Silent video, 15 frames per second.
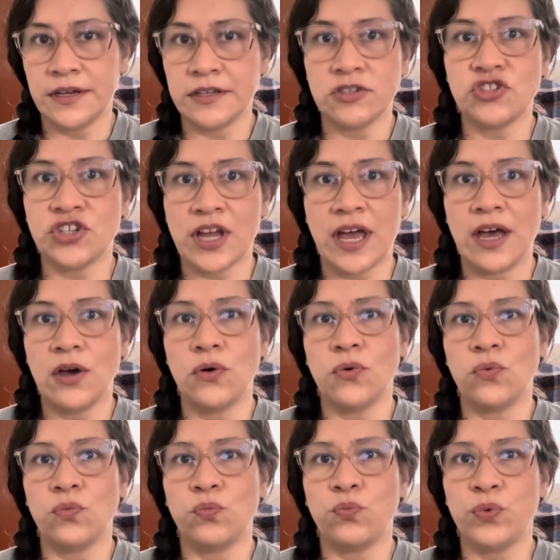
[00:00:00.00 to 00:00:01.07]
chat,
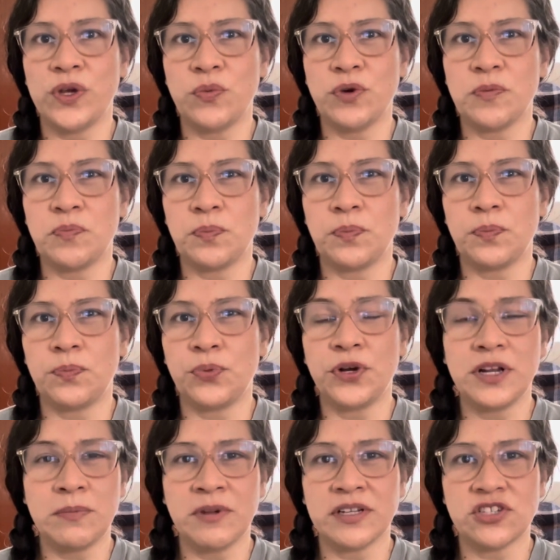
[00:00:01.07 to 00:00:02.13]
we would
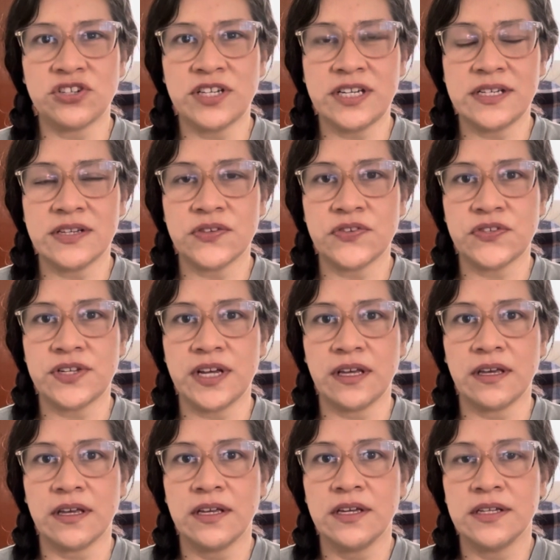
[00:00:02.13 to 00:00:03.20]
pretty much need to stick
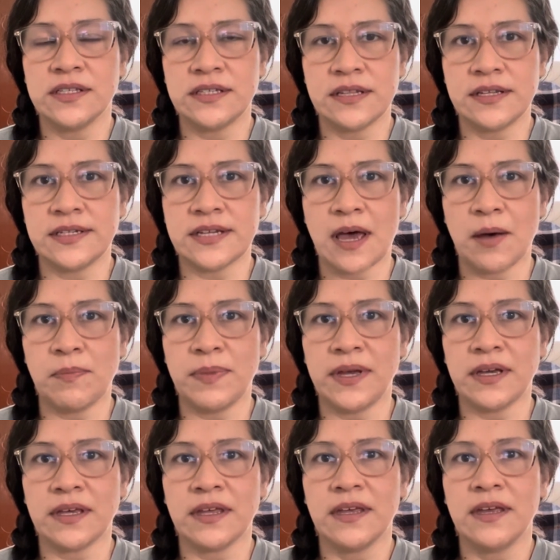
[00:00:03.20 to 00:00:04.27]
to the
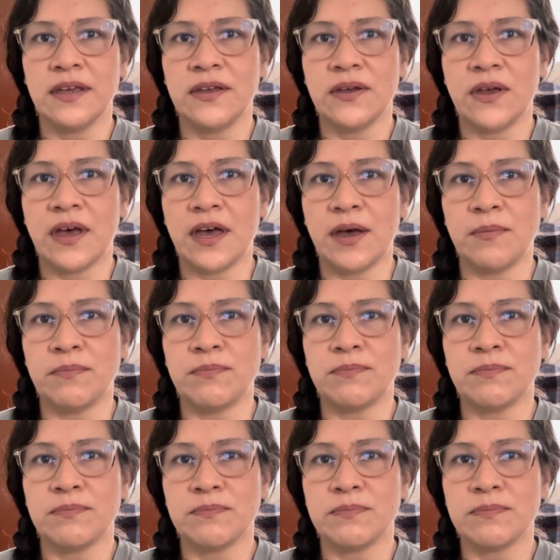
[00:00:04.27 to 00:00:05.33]
topic
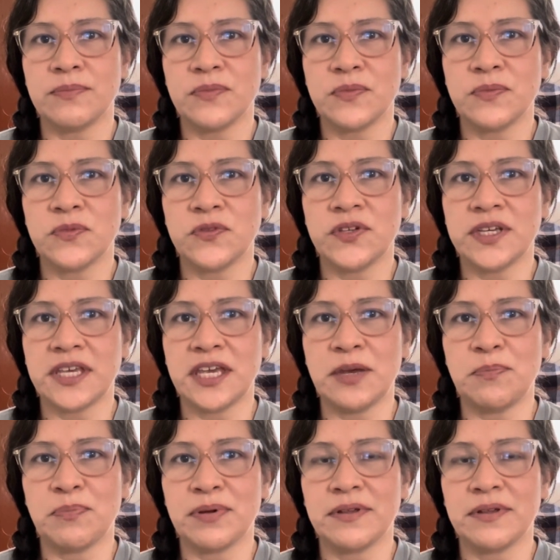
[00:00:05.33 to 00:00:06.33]
to keep